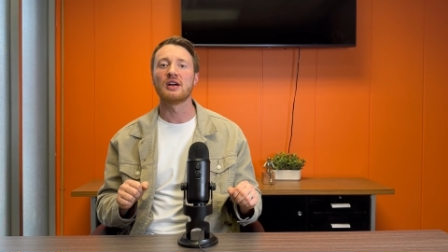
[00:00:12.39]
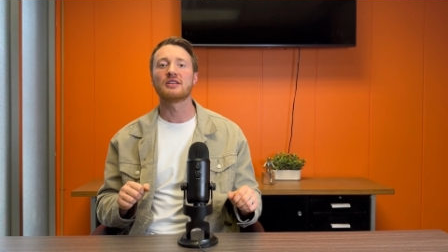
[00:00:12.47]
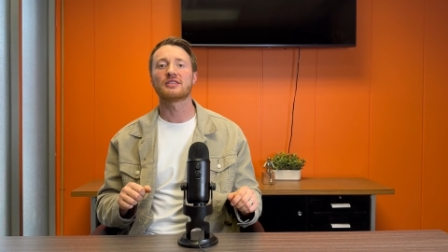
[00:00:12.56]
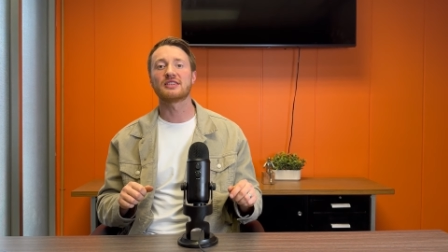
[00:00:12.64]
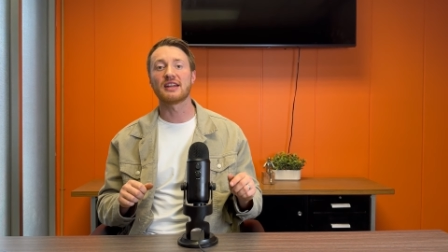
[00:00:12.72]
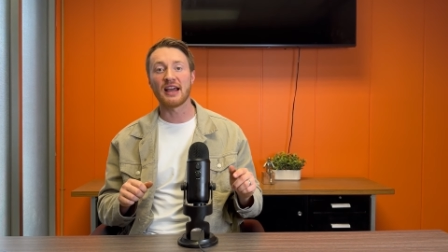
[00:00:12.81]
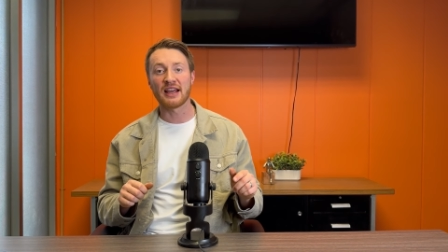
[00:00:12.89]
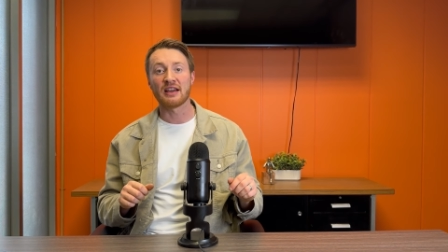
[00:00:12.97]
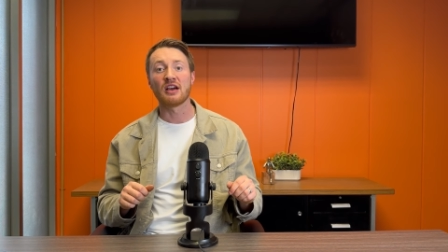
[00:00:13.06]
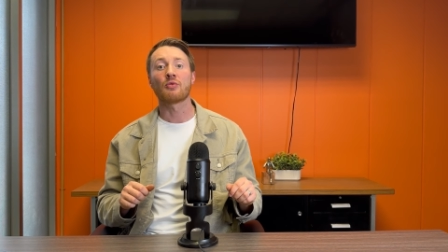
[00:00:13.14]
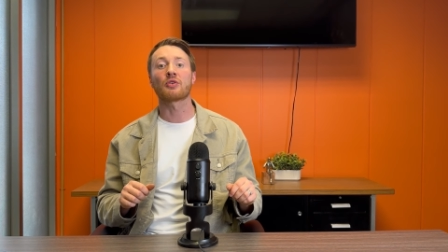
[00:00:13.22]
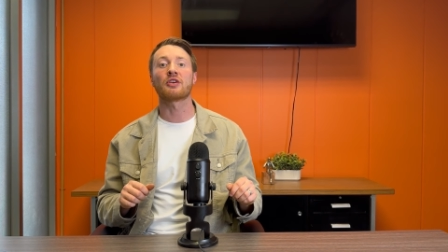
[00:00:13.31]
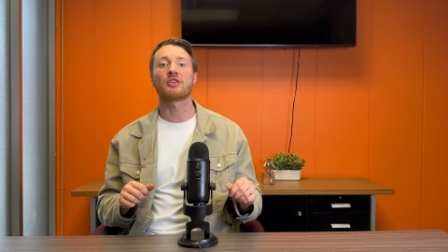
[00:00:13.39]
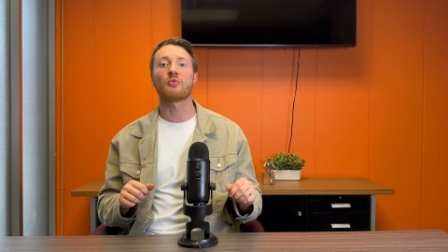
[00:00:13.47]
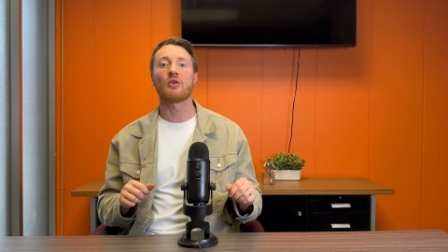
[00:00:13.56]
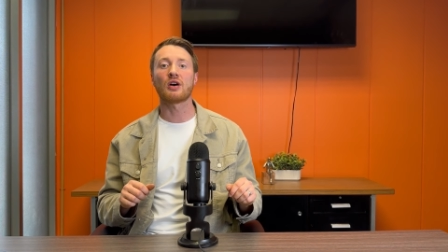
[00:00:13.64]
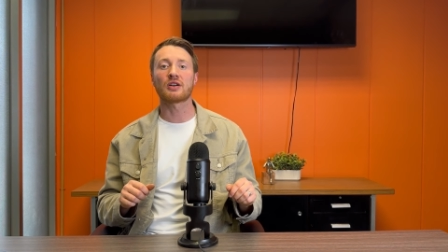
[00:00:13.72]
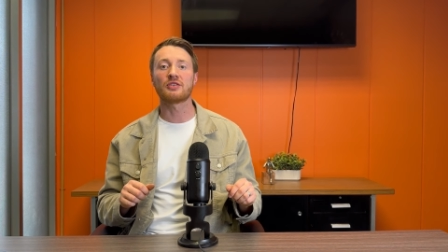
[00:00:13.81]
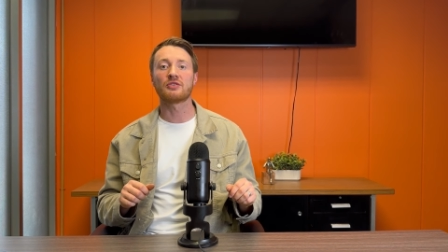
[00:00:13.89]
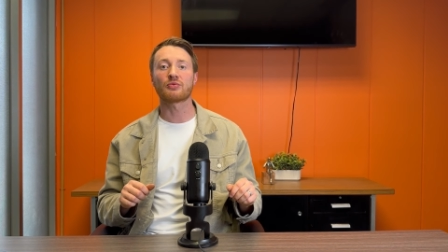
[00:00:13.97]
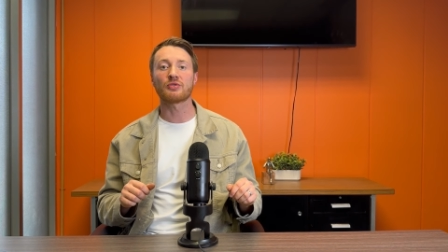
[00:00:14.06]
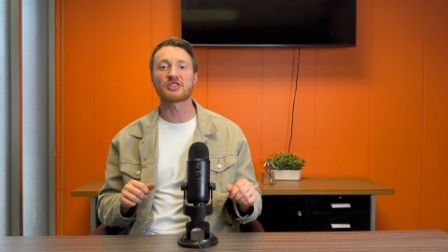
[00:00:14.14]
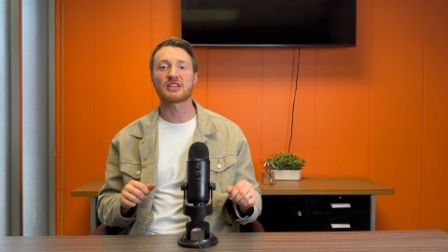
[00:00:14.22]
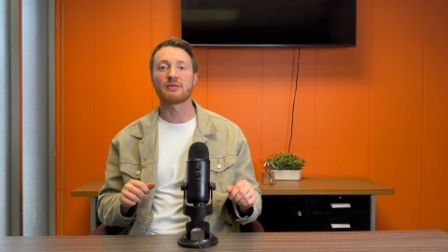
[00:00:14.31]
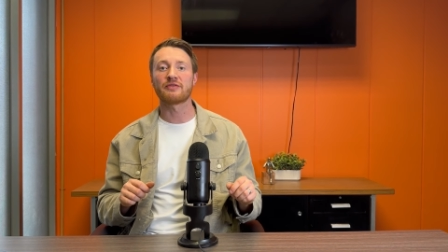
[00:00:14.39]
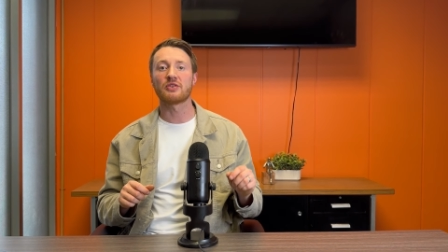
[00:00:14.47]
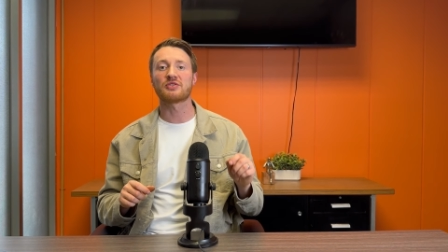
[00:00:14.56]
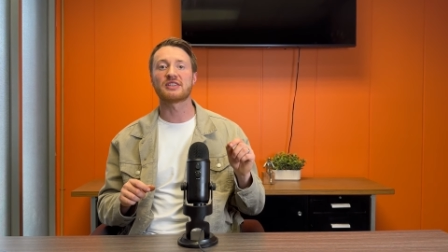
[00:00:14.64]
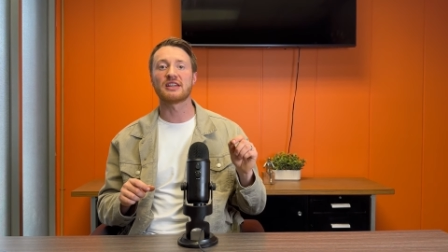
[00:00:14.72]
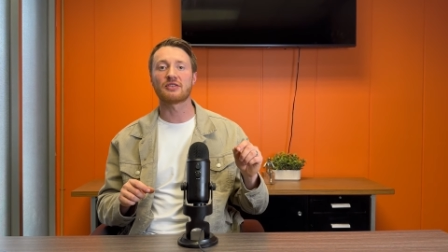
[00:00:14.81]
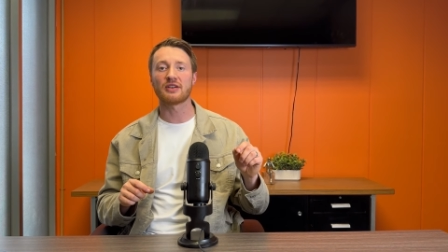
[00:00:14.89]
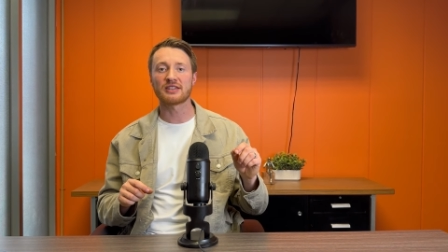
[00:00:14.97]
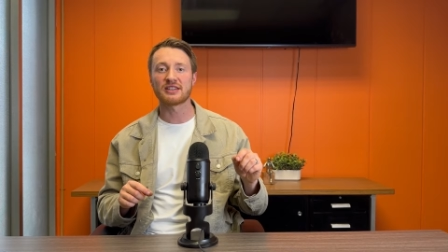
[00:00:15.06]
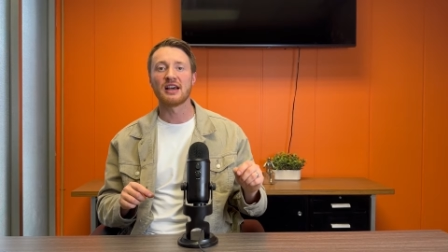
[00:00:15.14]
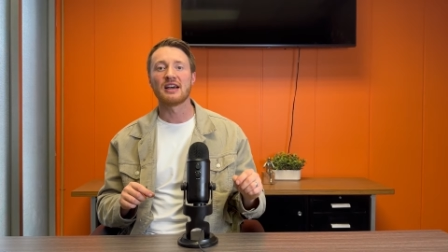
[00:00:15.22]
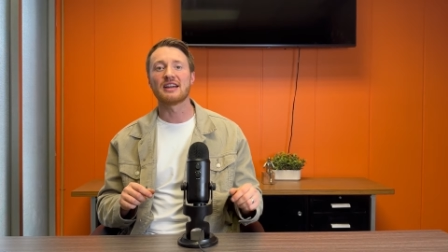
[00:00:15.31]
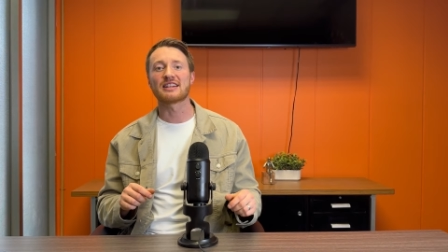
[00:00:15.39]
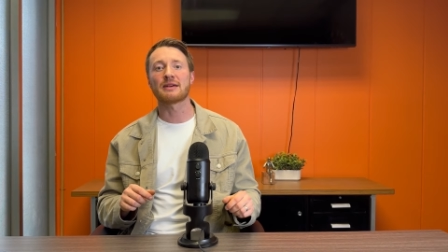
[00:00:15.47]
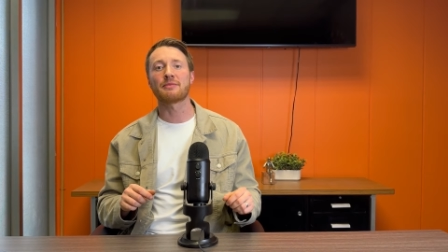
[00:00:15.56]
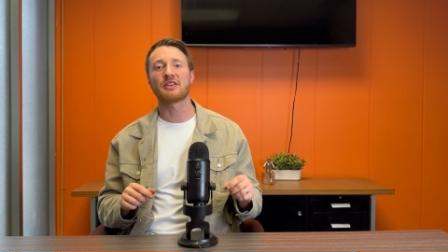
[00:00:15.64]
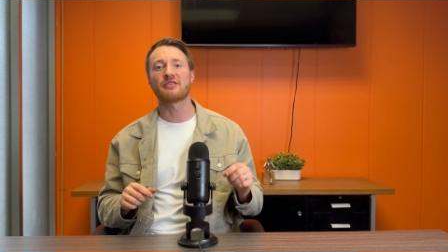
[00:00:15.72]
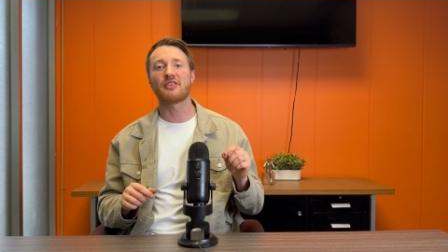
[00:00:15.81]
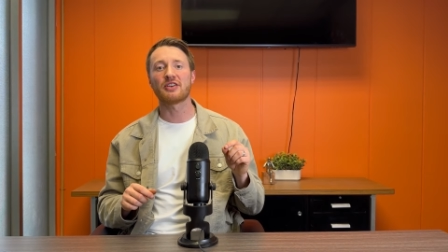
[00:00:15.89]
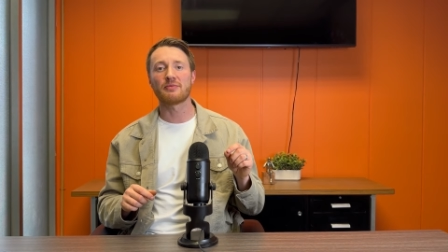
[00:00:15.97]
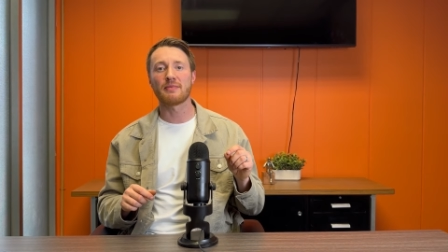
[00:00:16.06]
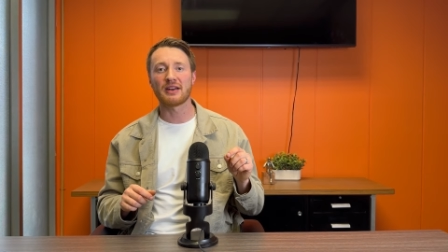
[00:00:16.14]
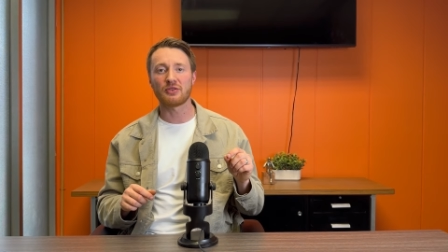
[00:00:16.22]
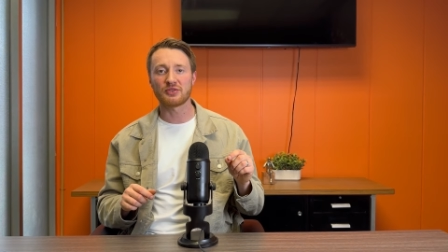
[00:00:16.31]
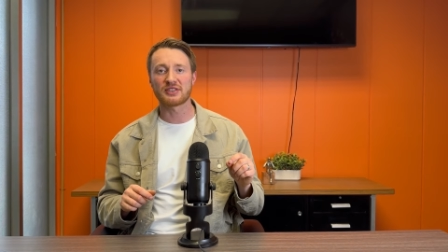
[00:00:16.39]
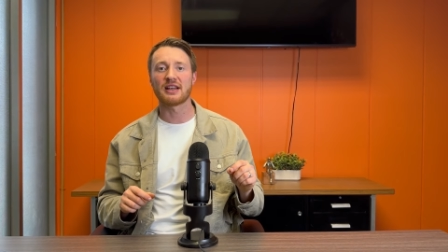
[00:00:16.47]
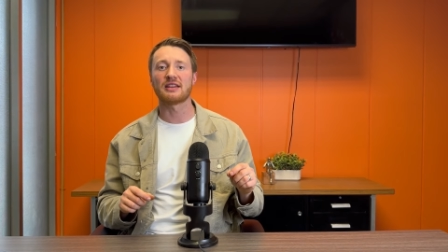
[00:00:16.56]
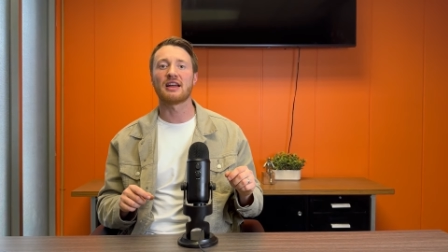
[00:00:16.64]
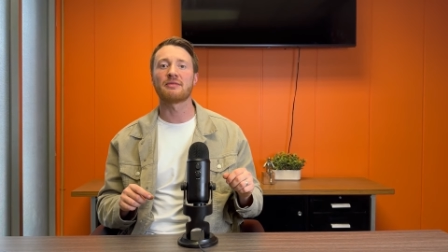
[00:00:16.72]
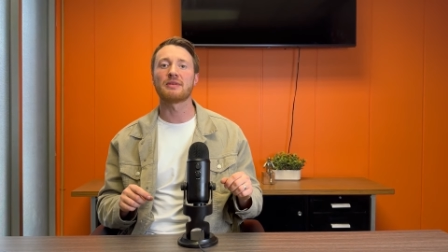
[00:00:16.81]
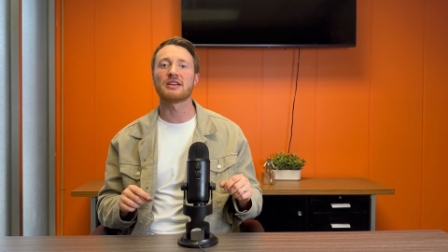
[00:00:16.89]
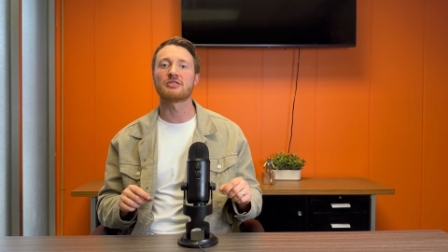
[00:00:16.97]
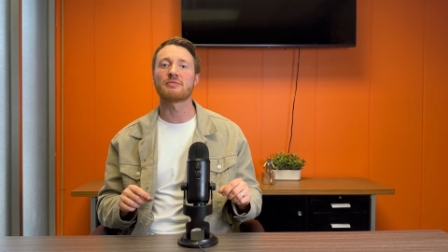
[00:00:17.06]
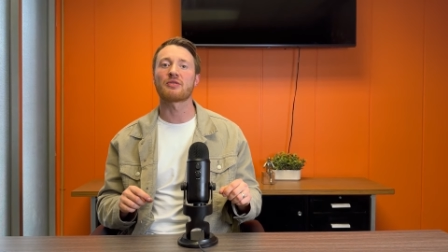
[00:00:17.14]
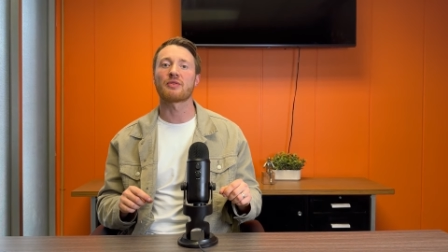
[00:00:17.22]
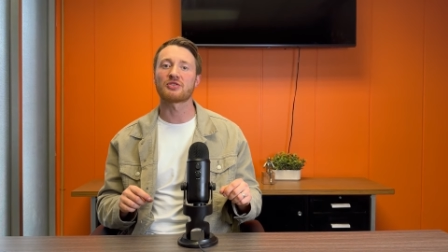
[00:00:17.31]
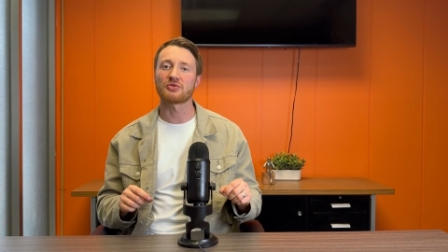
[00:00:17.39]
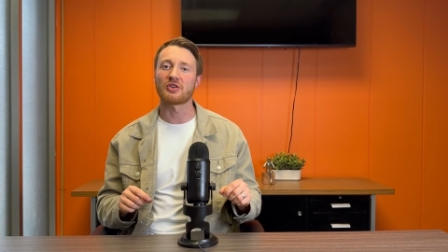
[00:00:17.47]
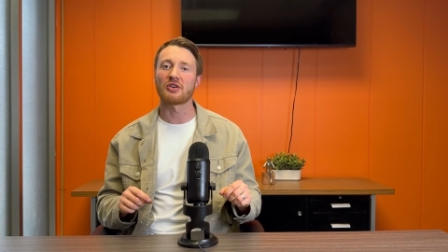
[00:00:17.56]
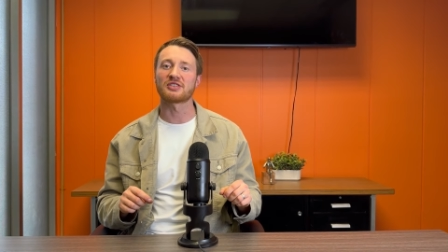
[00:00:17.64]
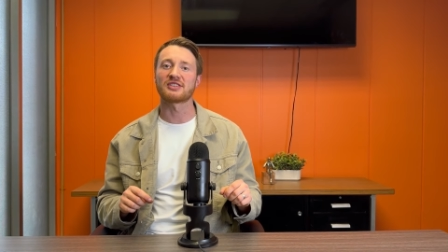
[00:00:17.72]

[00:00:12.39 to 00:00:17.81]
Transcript: Today, we're going to walk you through some of those secrets and some of the fundamentals that led me to my rental car